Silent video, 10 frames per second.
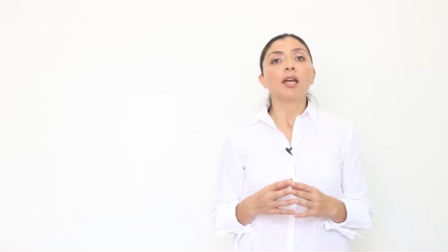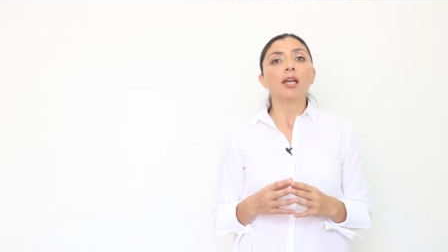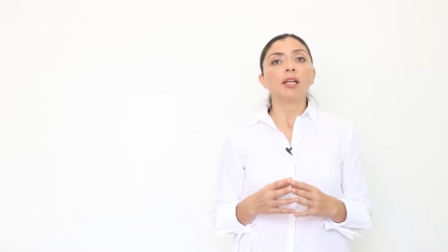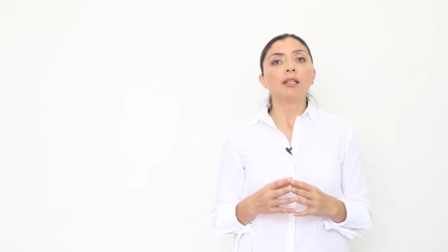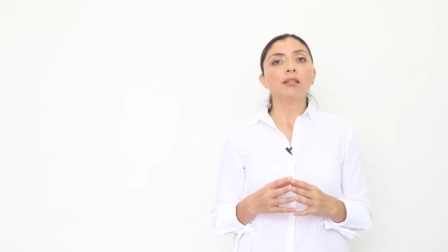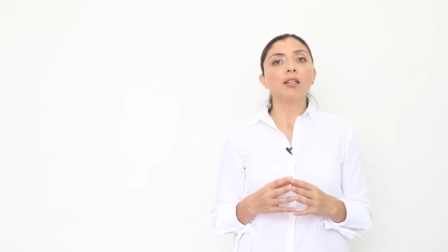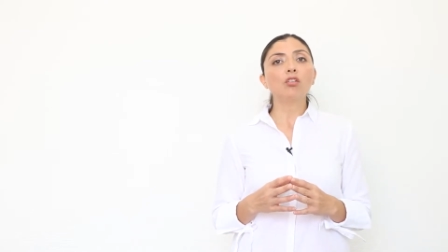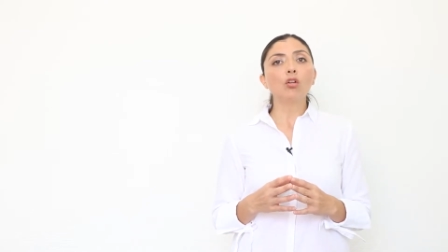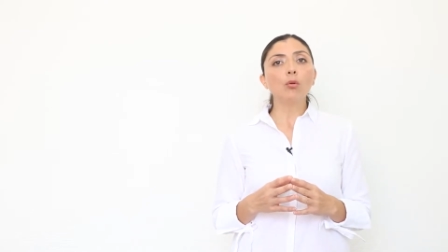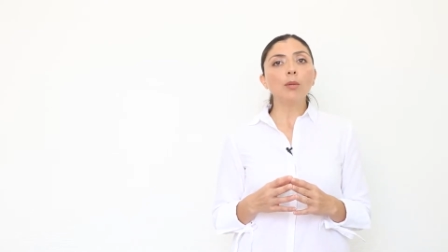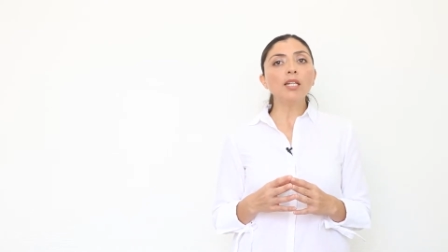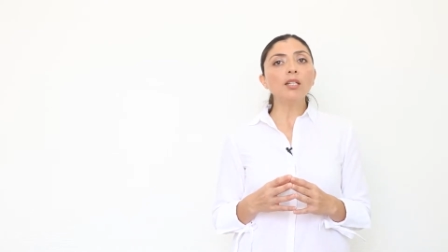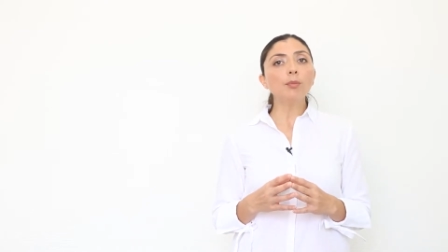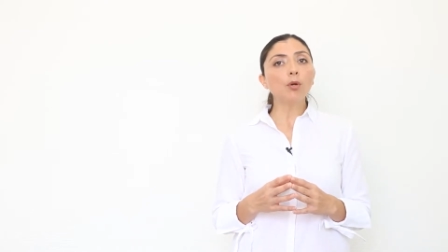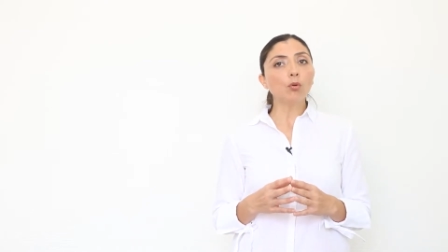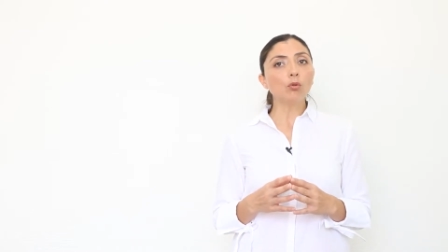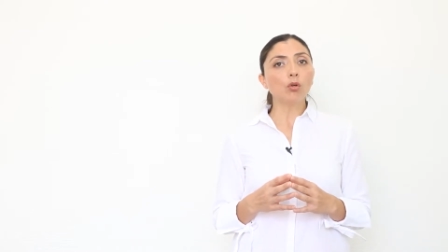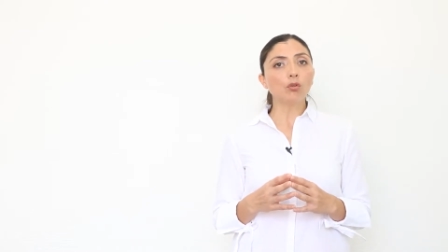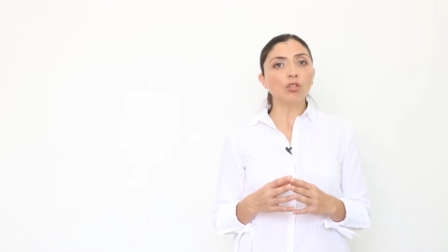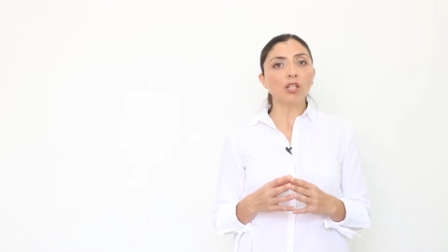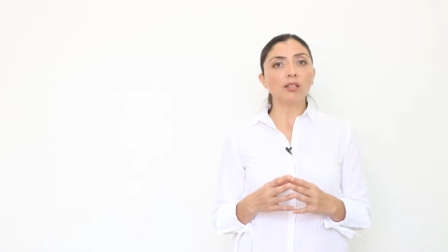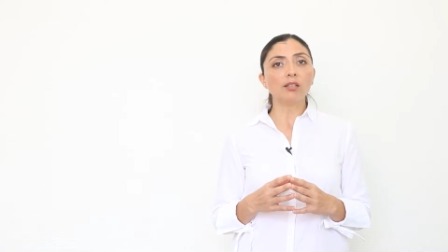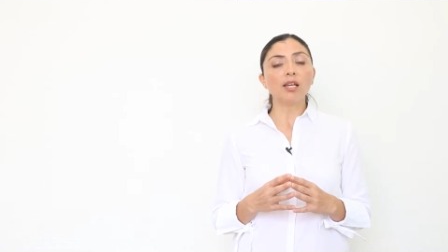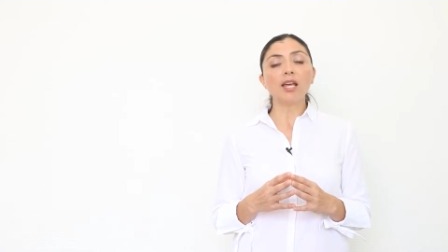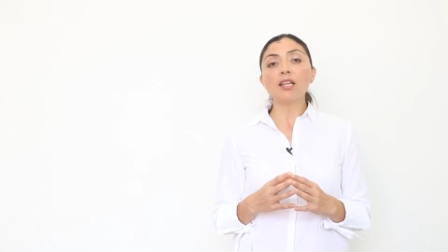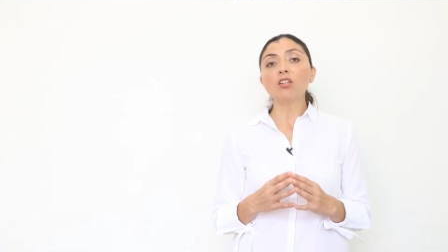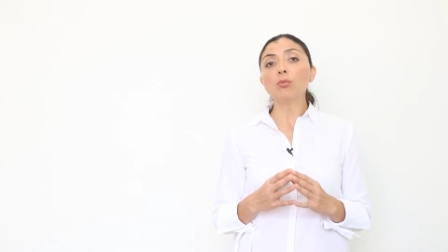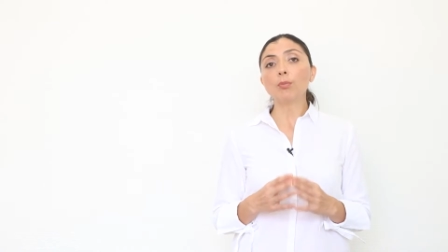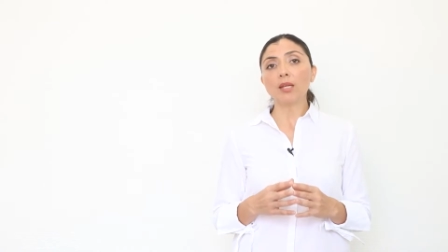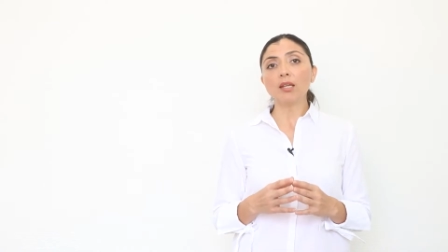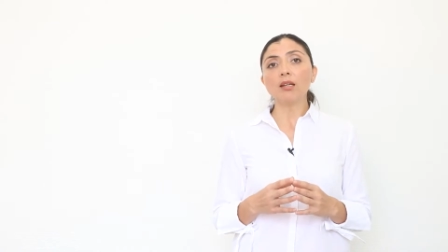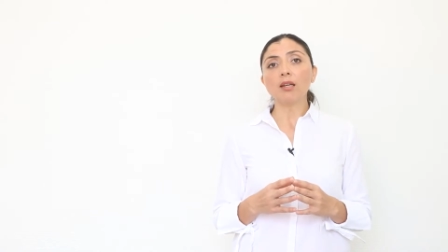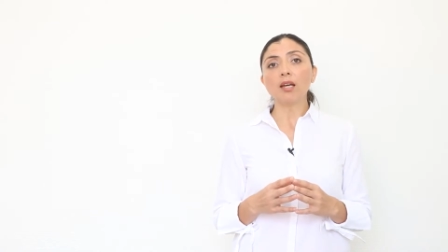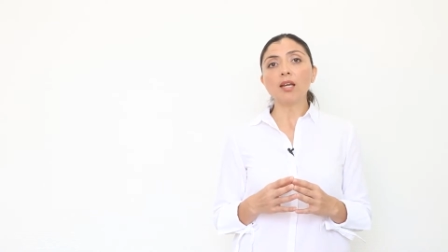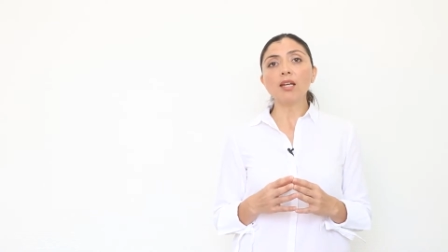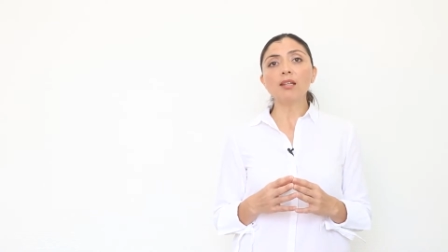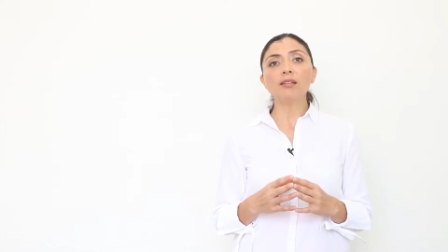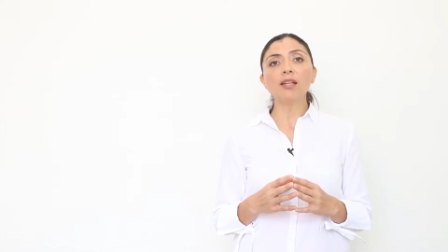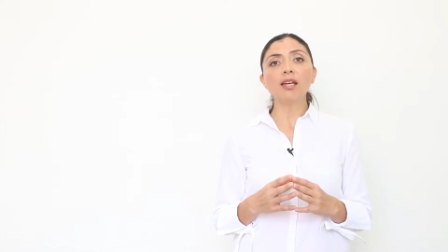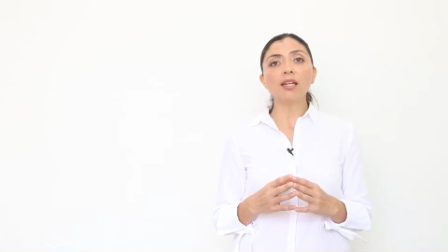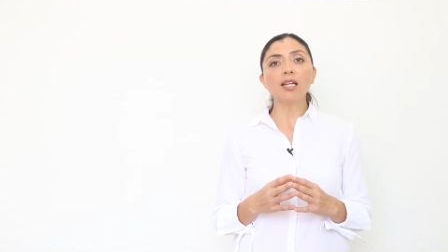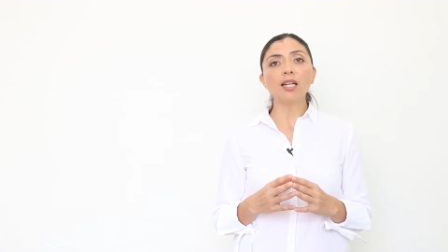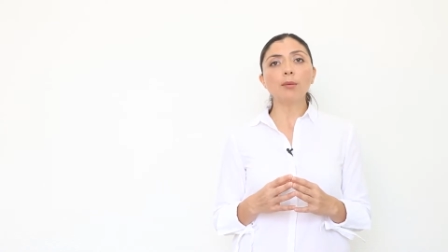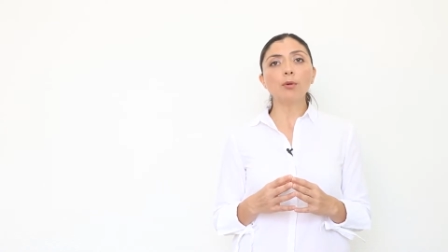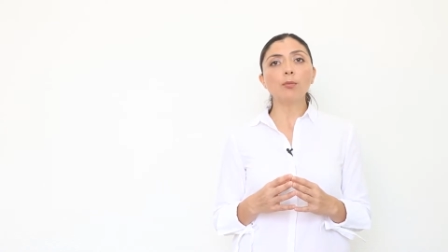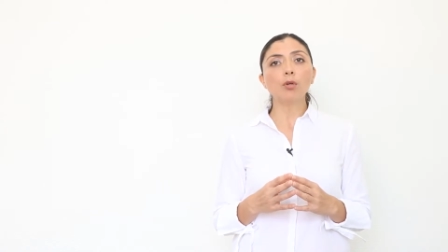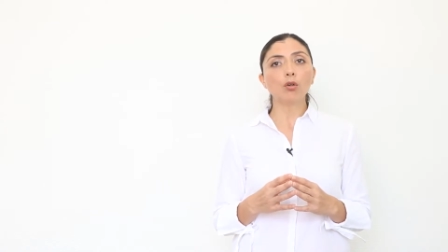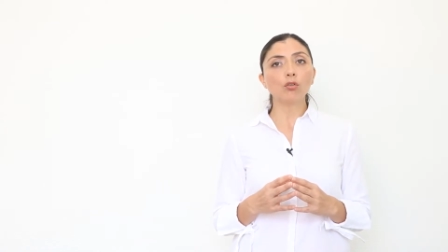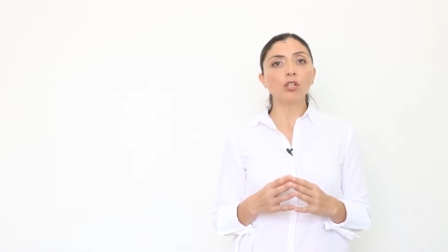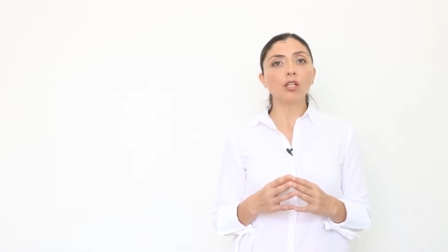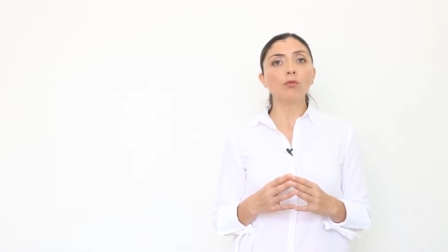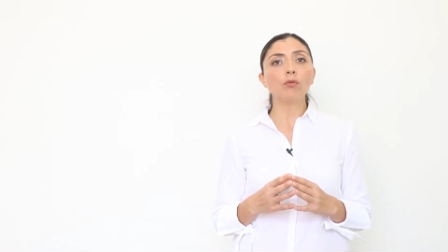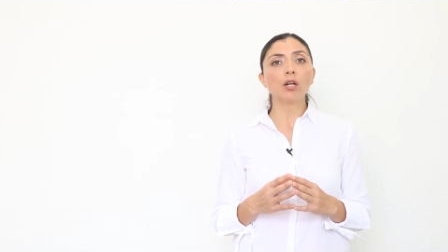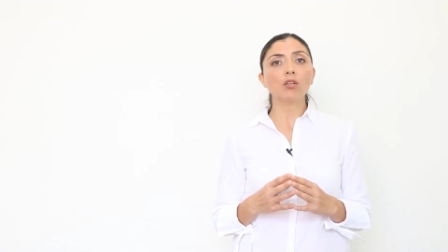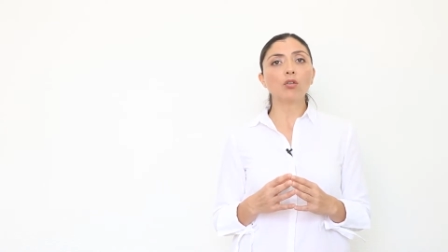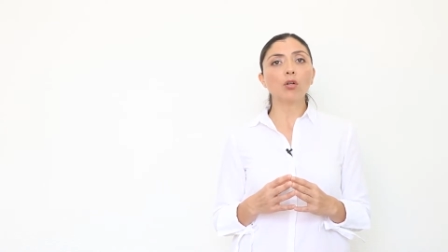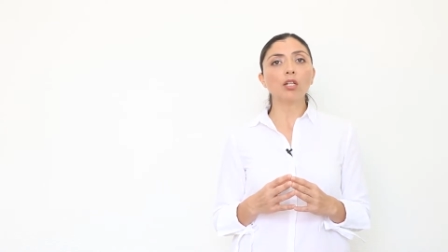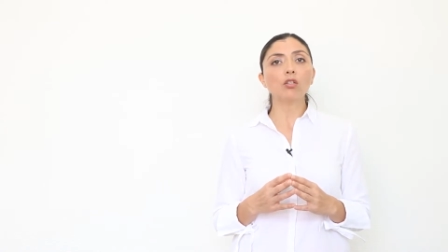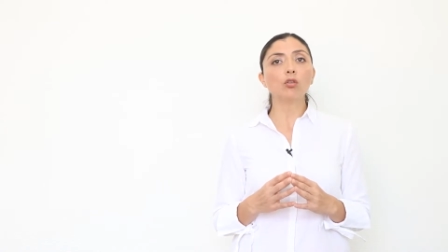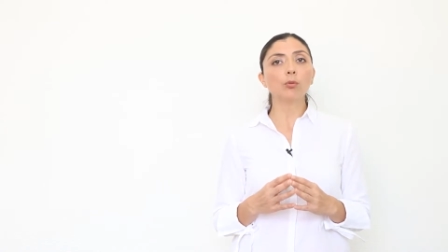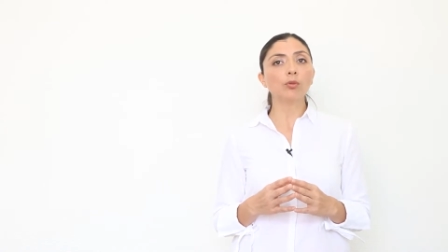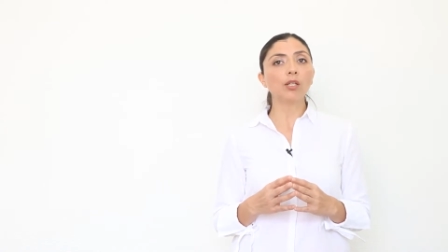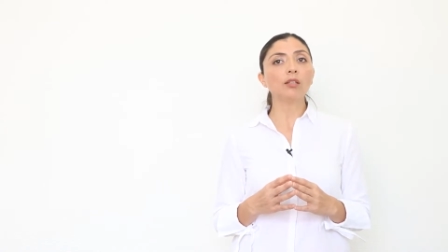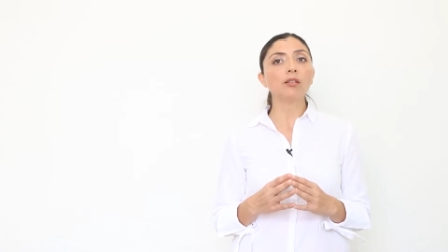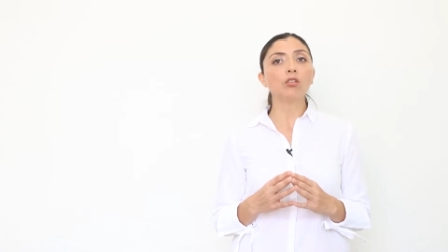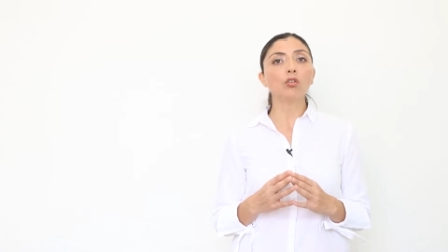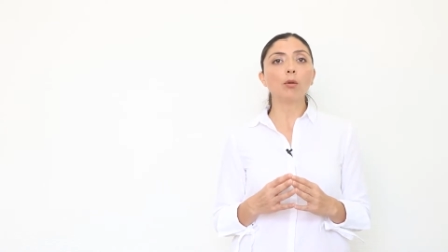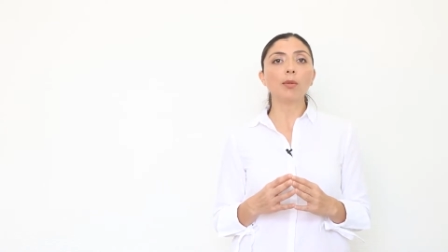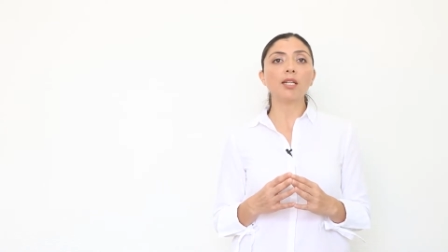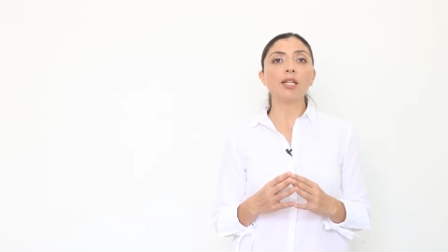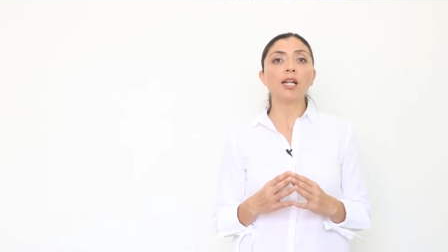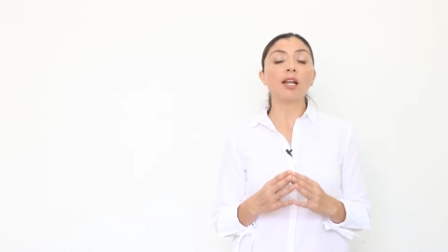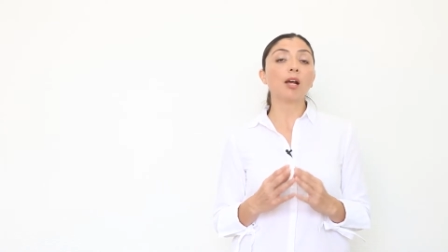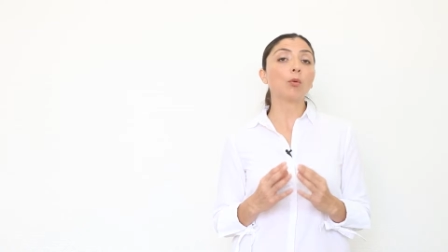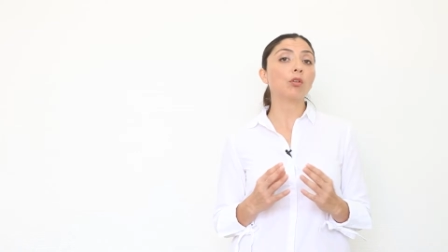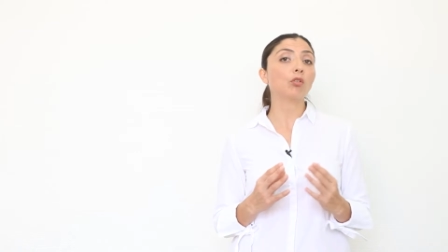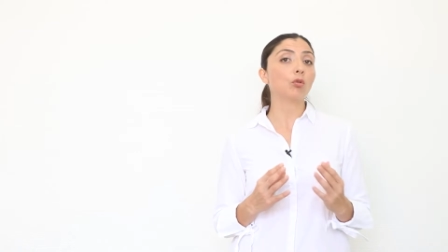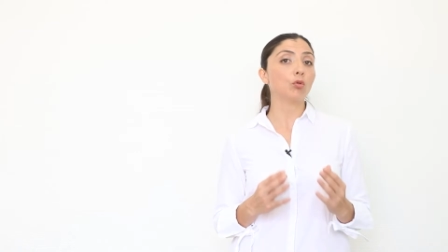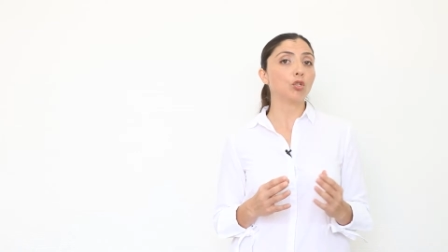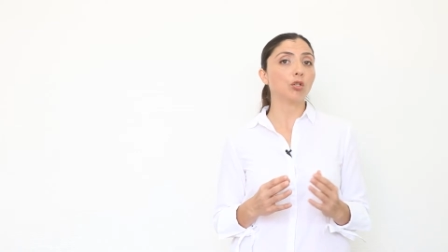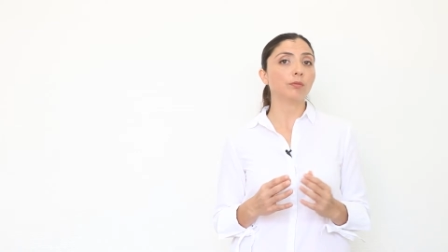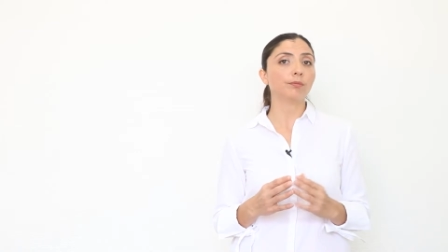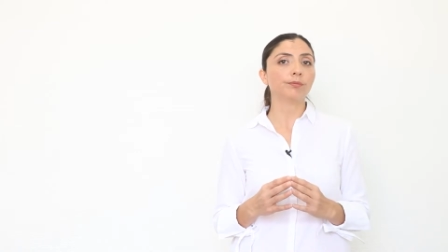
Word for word: Uh, the solubility product constant, KSP, is the equilibrium constant for a solid substance dissolving in an aqueous solution.